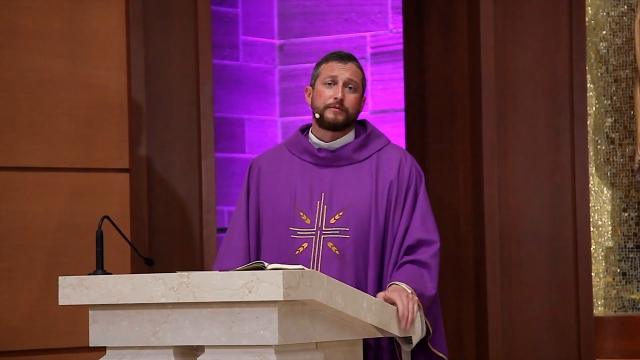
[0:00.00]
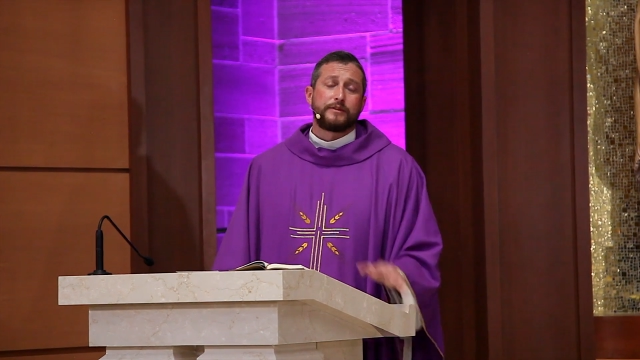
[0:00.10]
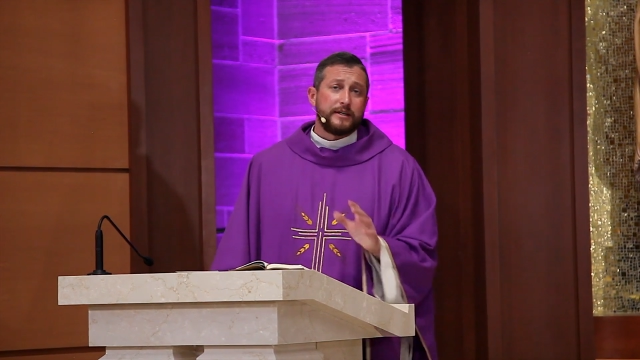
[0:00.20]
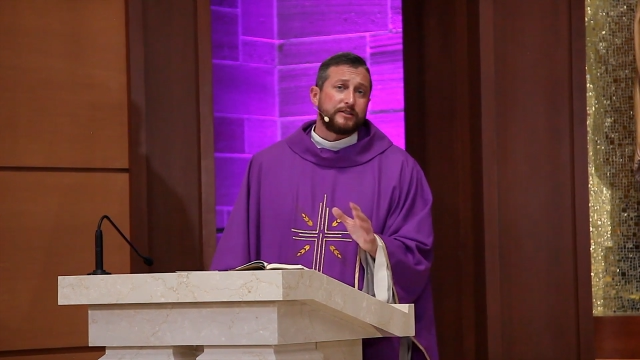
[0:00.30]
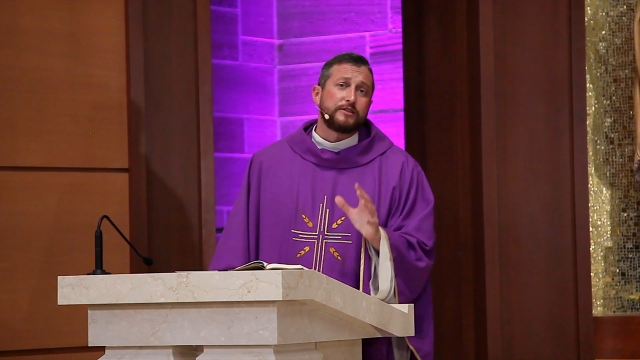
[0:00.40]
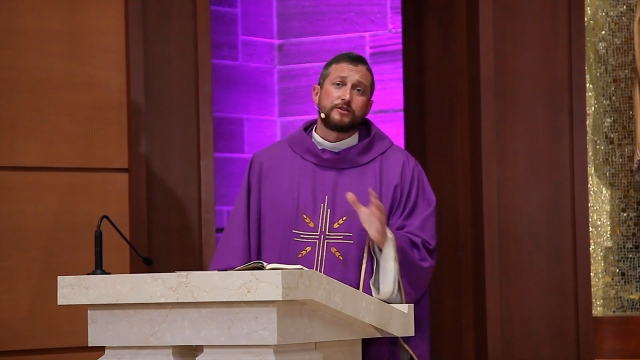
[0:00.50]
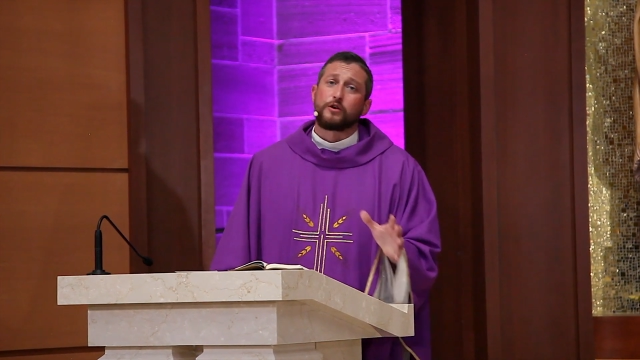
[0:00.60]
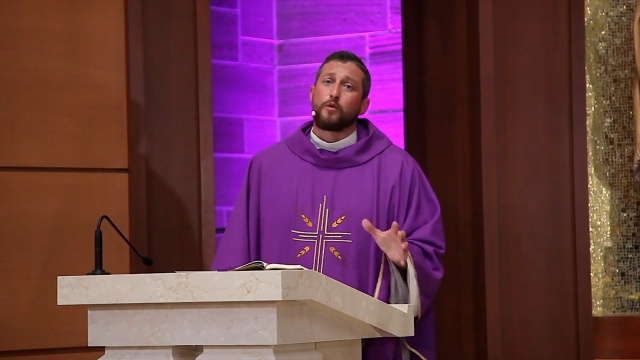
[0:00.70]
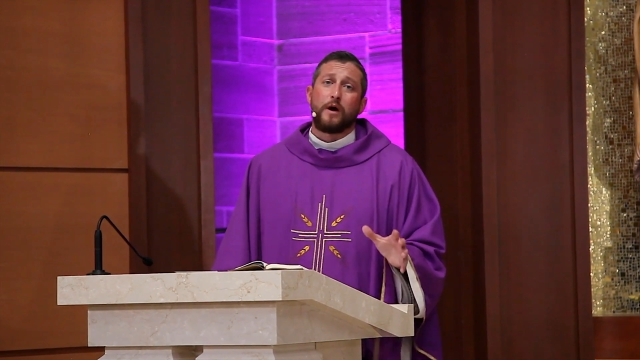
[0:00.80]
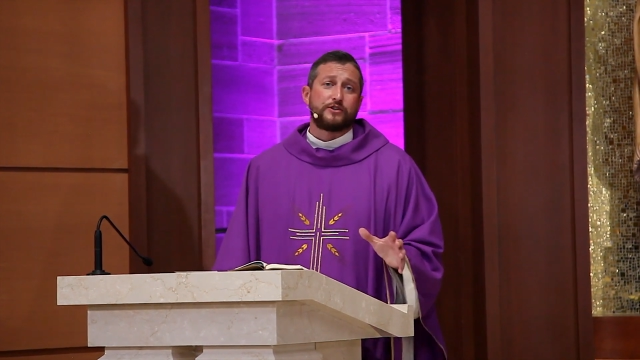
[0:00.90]
This is the
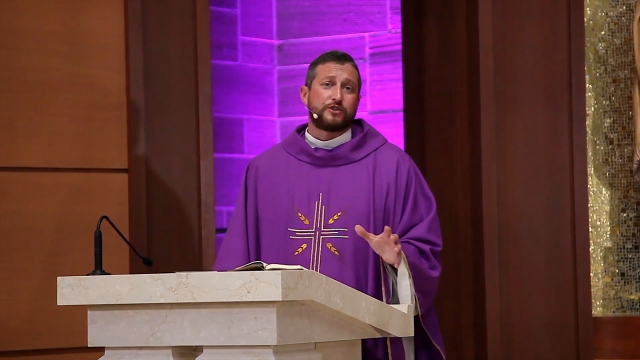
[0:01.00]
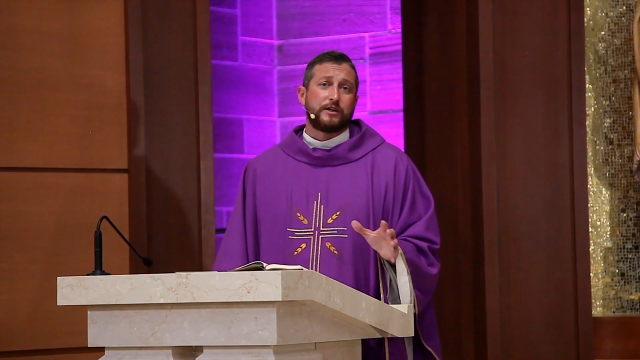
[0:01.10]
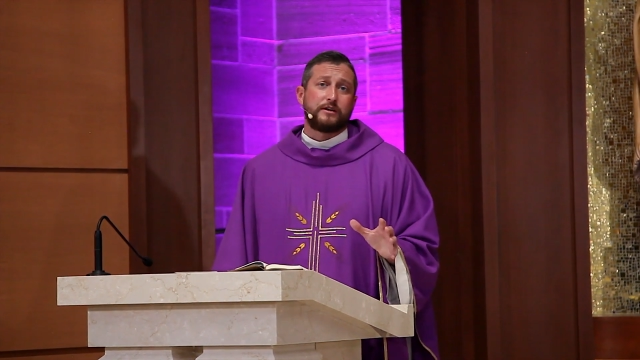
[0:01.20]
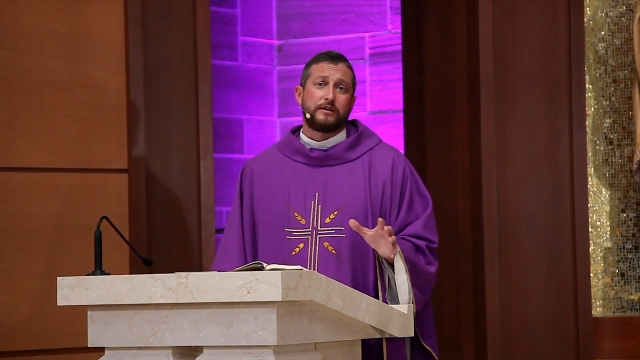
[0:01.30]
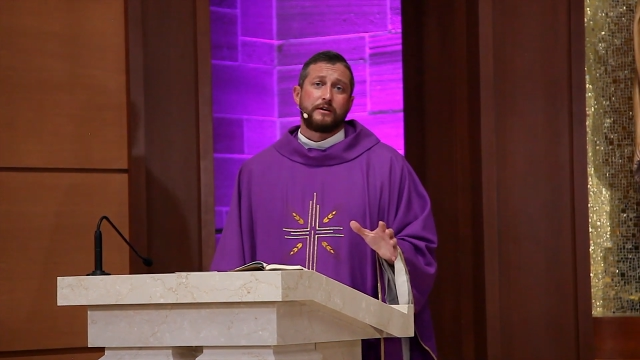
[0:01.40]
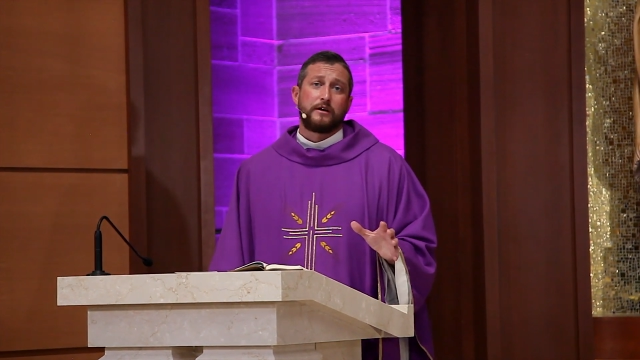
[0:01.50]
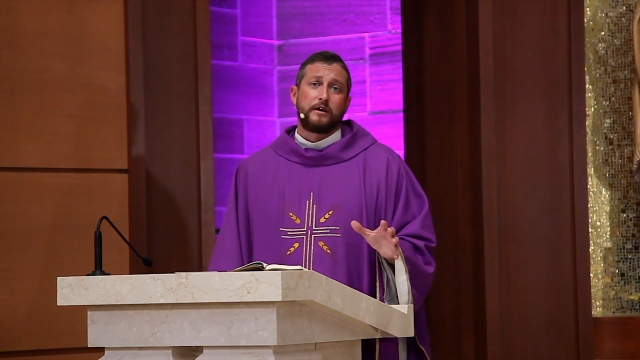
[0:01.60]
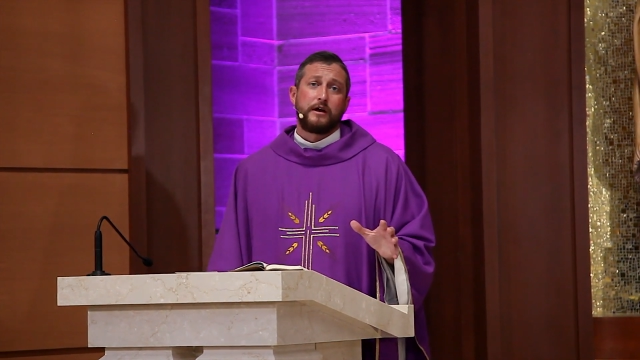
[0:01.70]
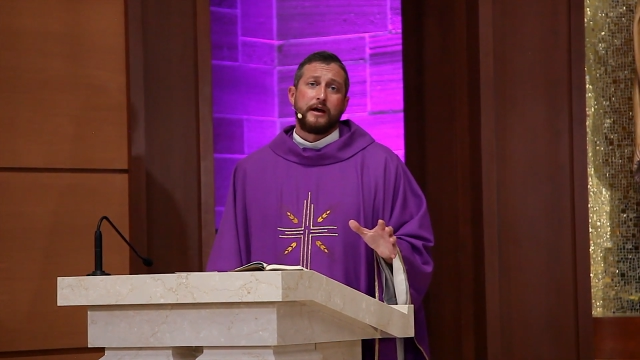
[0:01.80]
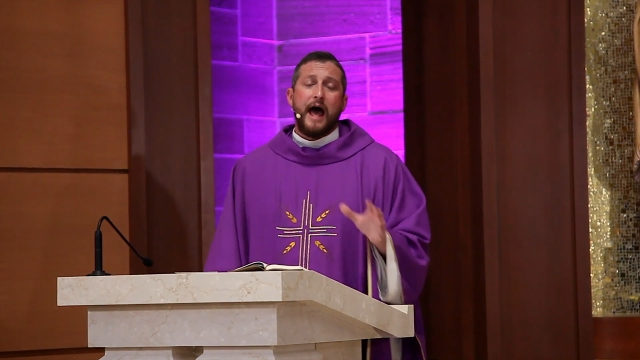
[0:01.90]
question.
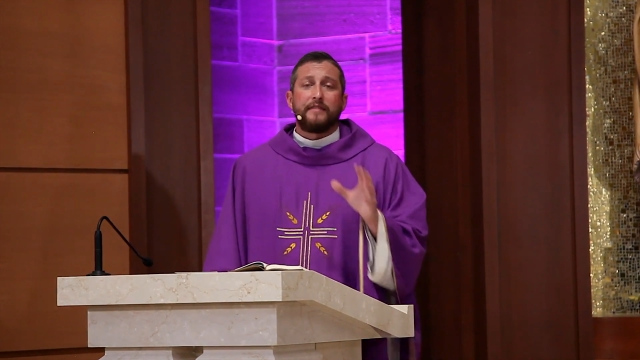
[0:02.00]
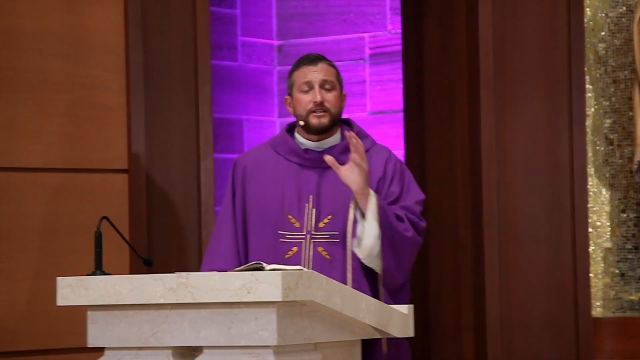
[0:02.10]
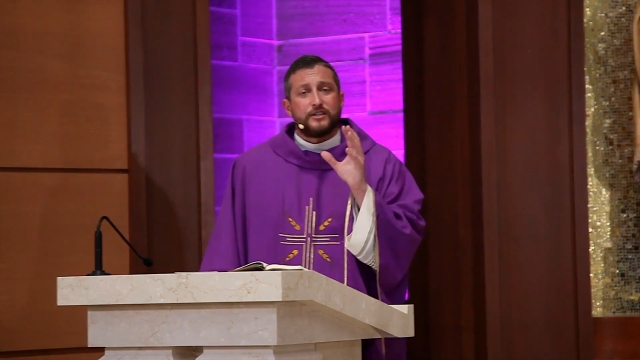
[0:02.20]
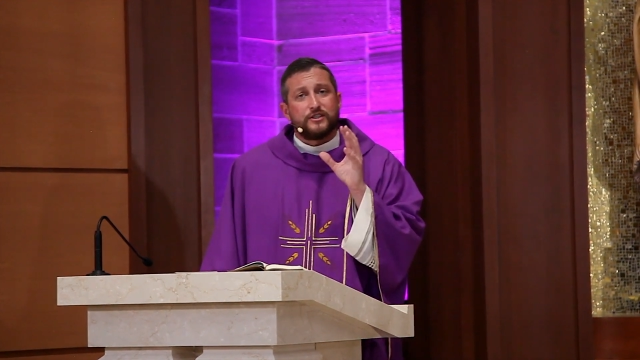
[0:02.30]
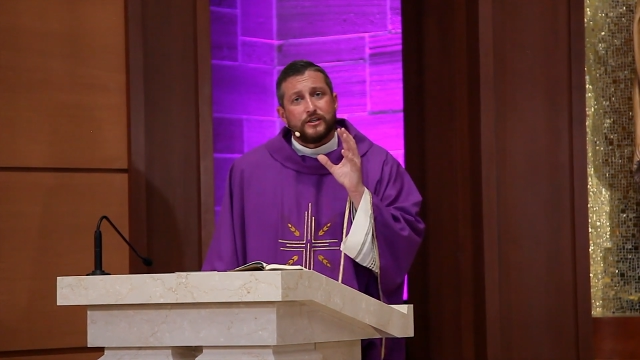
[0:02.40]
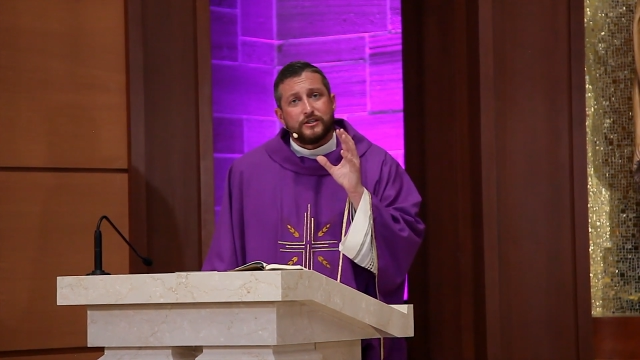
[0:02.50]
And this is the